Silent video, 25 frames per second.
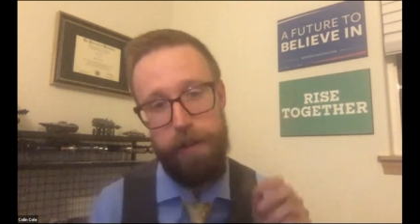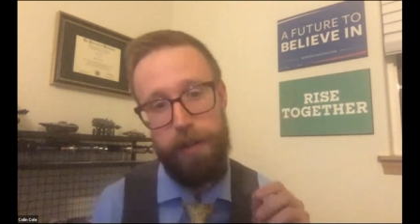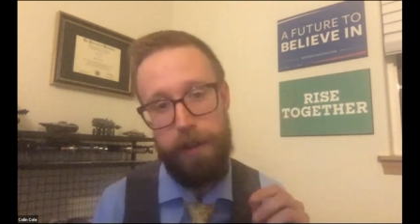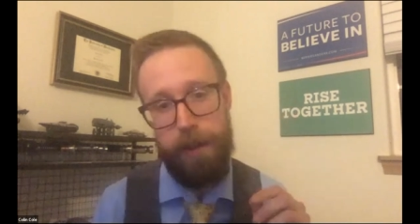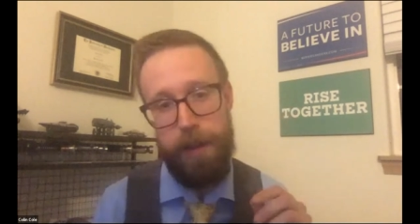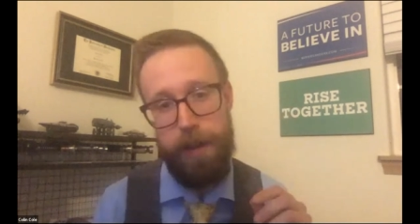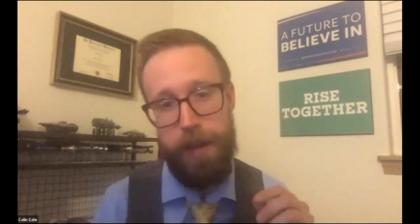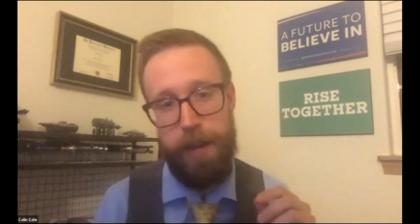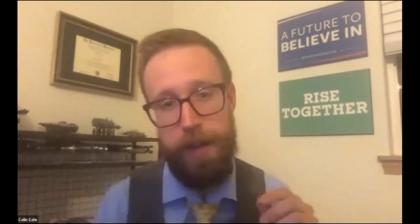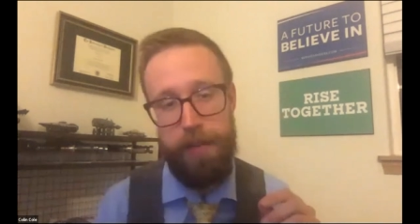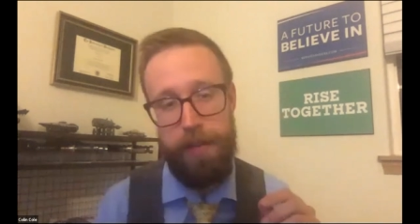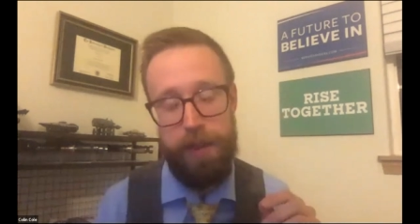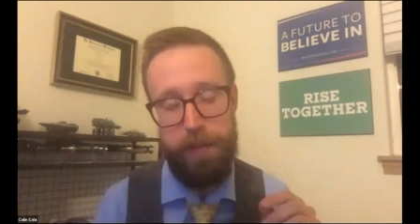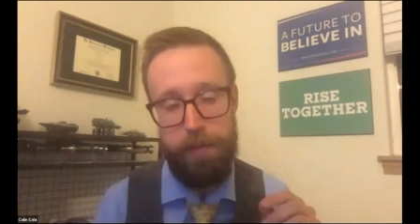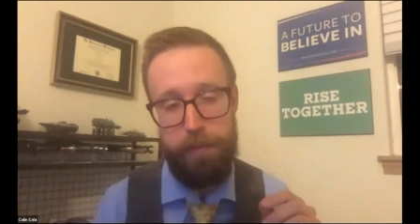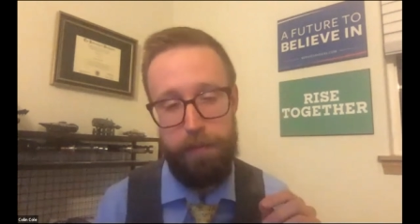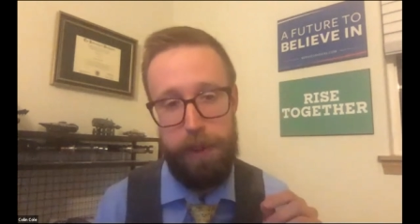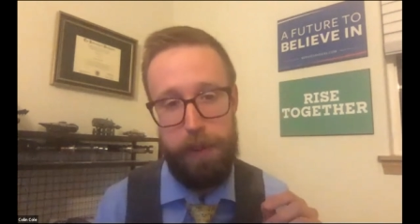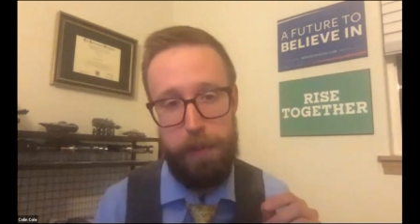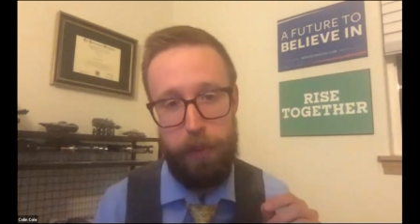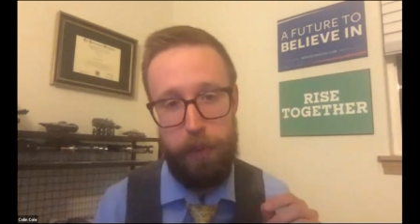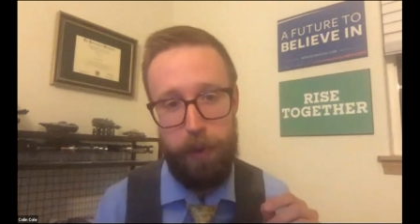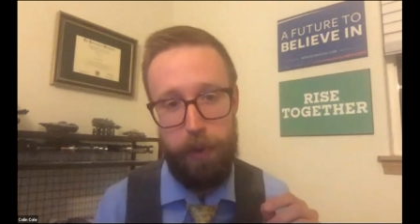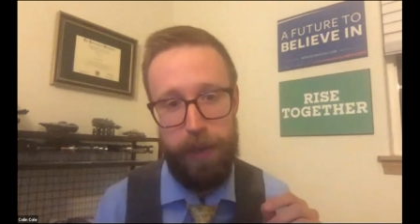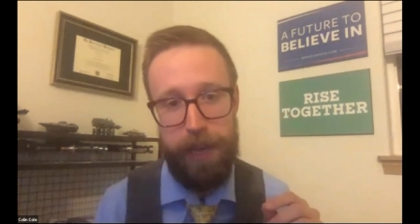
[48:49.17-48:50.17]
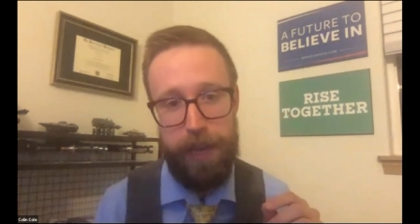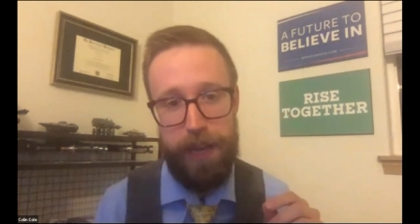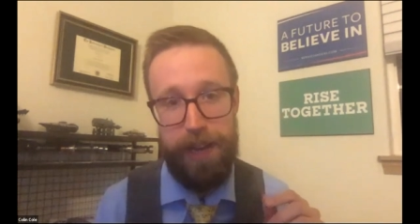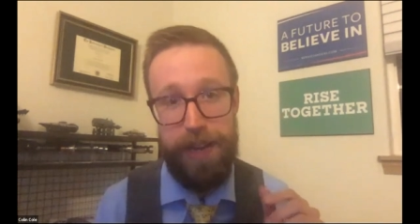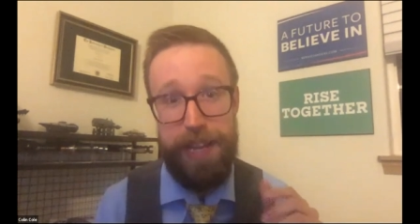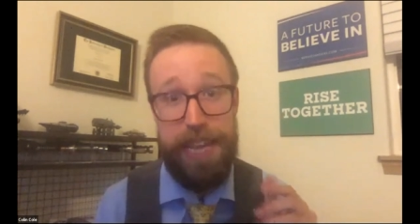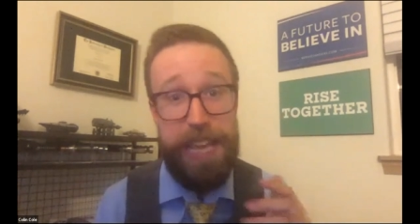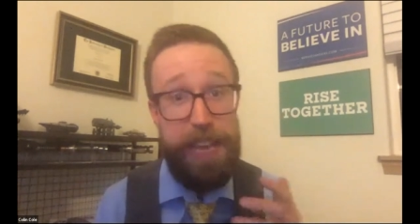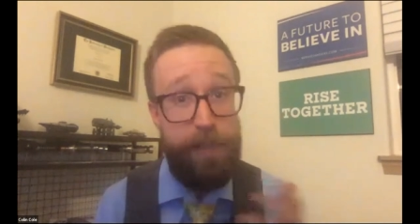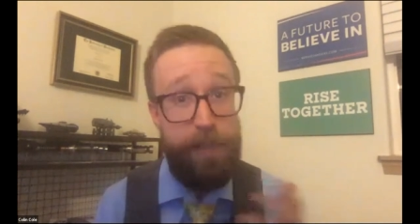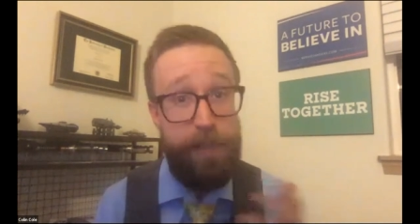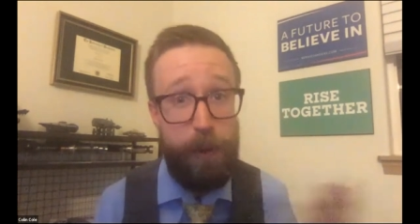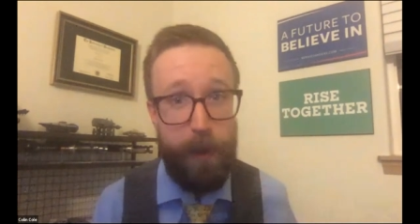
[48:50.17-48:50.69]
that people get,
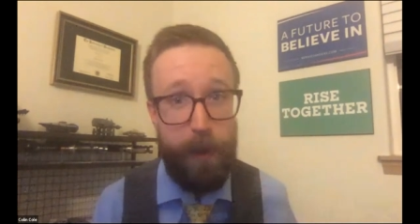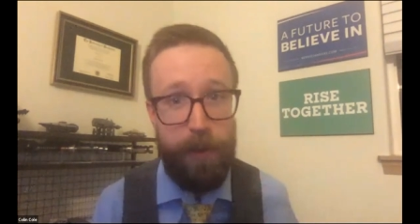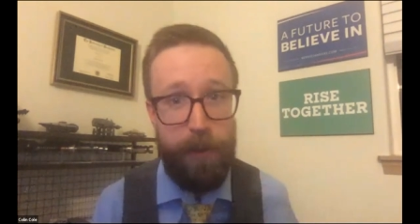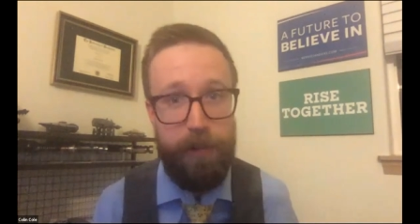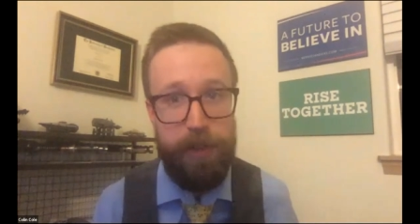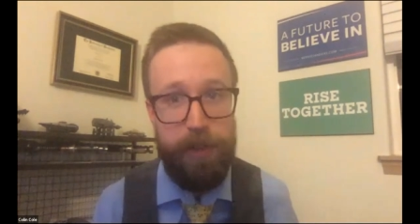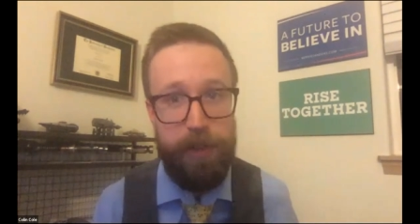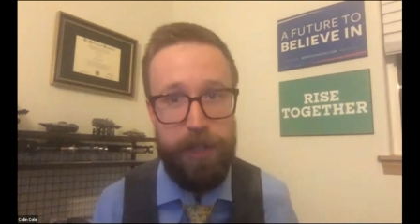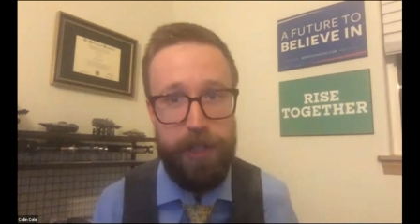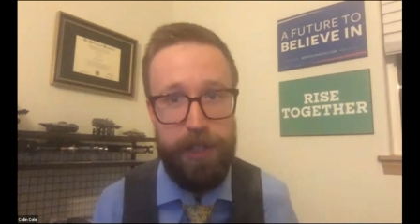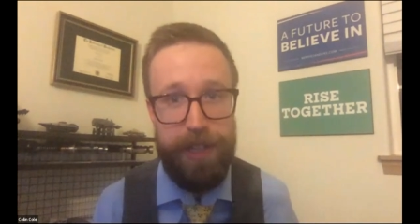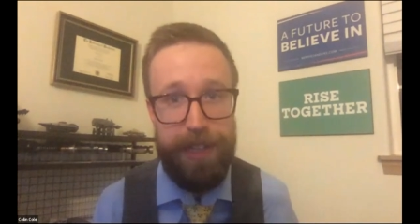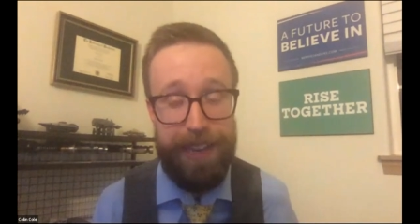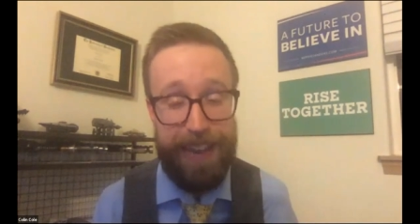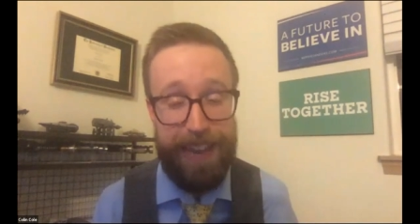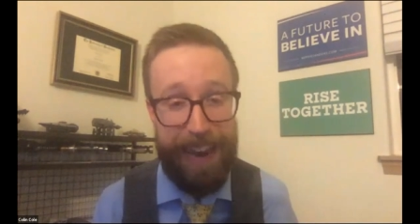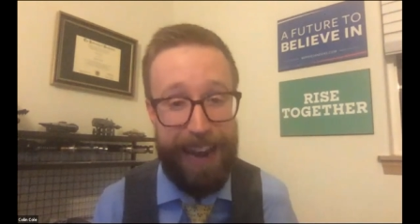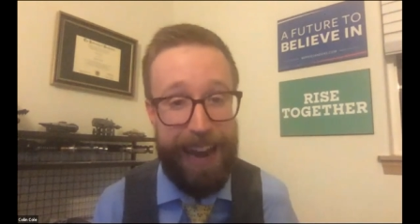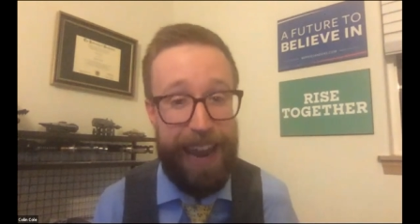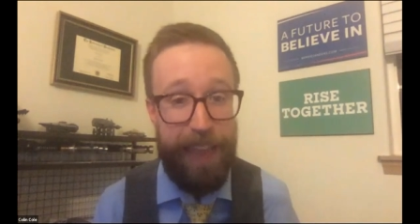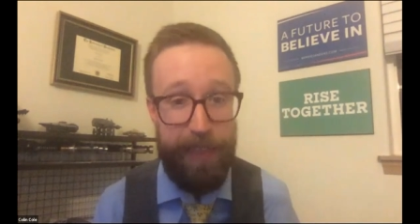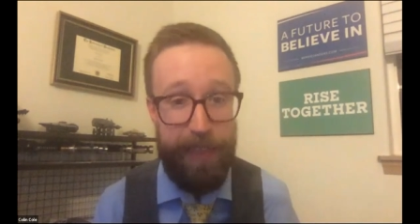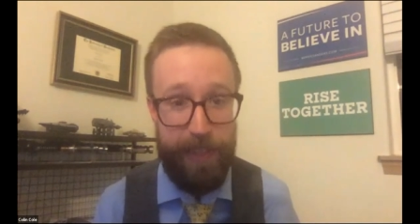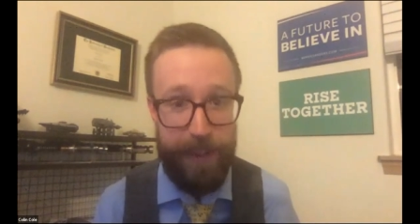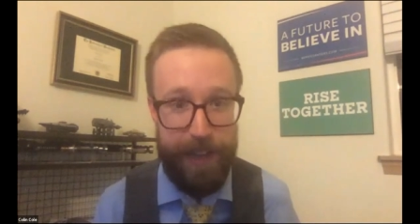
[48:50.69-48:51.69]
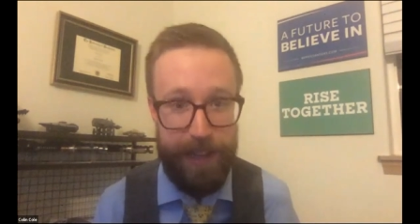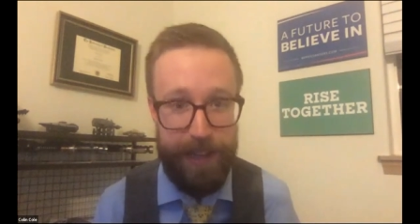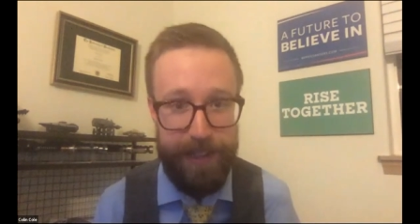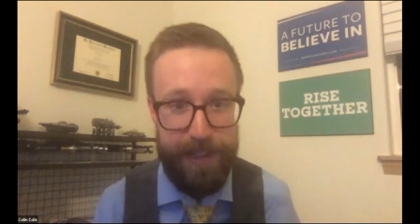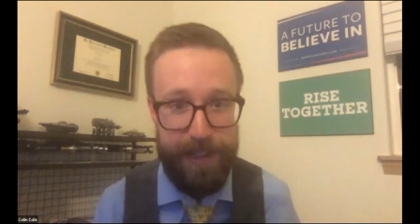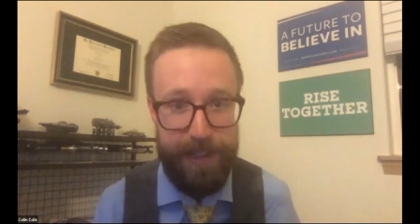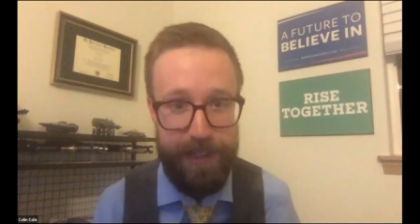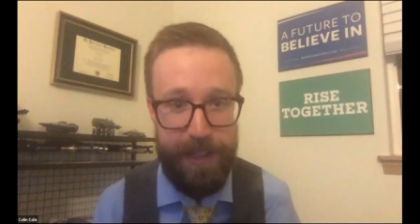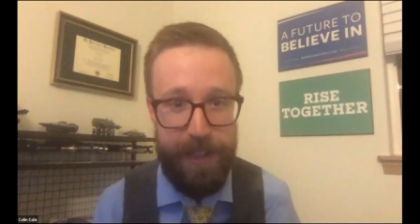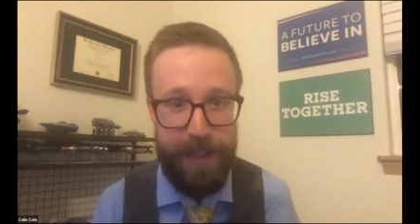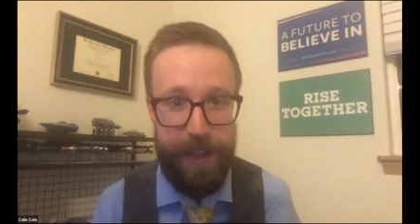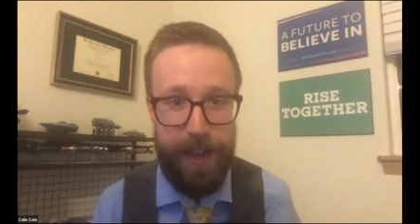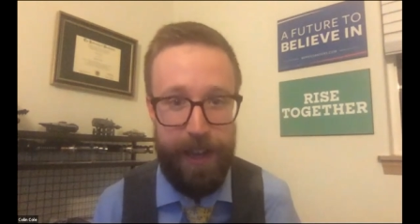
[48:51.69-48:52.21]
even when they're just
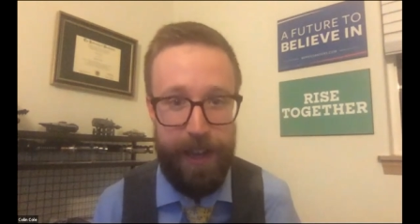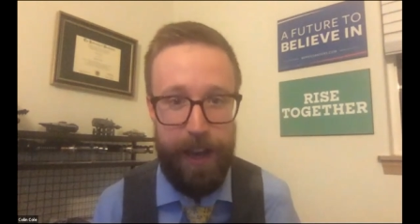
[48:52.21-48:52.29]
candidates,